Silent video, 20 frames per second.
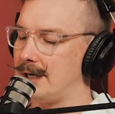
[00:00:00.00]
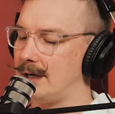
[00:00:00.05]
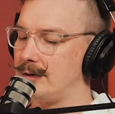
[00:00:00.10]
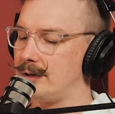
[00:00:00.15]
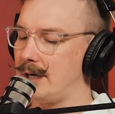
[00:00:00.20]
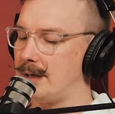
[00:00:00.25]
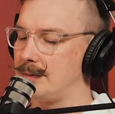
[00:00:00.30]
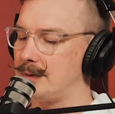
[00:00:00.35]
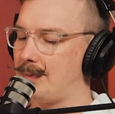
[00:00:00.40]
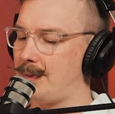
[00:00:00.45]
how
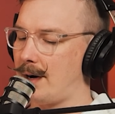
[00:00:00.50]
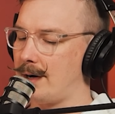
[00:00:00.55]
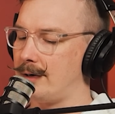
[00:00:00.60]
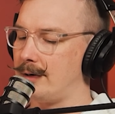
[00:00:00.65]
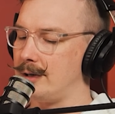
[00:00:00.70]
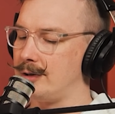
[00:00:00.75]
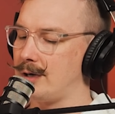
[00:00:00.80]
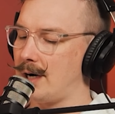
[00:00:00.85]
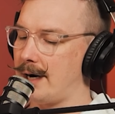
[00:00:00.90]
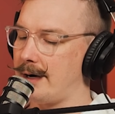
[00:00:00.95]
James
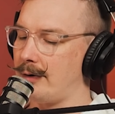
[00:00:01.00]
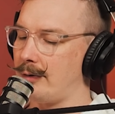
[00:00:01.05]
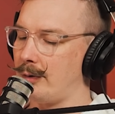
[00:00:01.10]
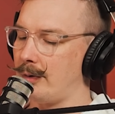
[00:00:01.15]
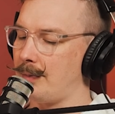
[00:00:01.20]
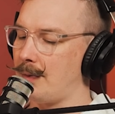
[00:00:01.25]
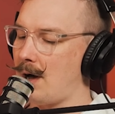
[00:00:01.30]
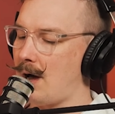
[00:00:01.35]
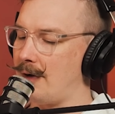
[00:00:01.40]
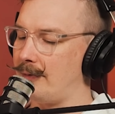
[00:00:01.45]
Potter had tried to
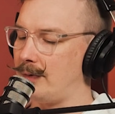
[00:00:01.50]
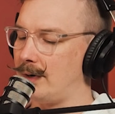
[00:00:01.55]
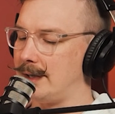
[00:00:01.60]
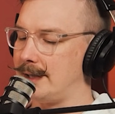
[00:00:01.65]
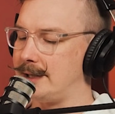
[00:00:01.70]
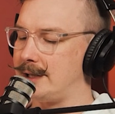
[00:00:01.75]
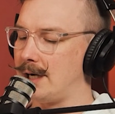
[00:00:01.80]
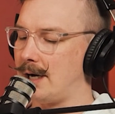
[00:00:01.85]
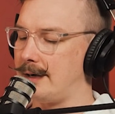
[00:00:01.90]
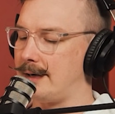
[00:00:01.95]
hold him off while
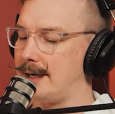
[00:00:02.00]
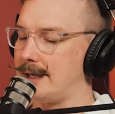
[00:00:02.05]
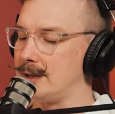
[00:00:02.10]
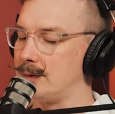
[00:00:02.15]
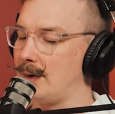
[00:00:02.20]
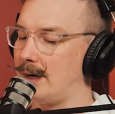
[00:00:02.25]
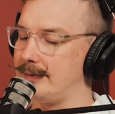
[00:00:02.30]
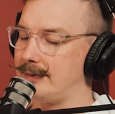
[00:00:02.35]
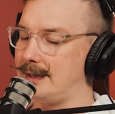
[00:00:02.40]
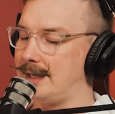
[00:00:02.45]
he shouted at
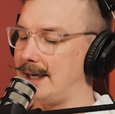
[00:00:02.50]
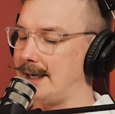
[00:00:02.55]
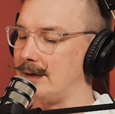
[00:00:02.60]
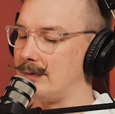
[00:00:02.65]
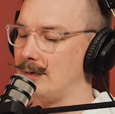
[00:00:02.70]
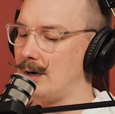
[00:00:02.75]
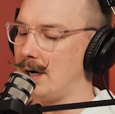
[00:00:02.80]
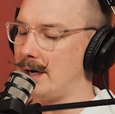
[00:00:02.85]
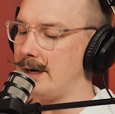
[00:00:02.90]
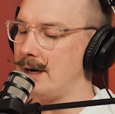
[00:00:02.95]
his wife to take
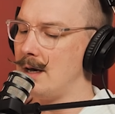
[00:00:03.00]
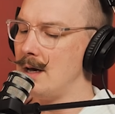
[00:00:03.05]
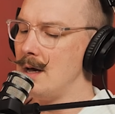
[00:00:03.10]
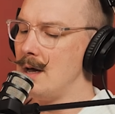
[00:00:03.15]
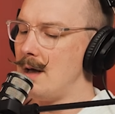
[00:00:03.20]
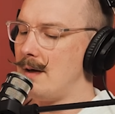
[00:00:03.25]
and run.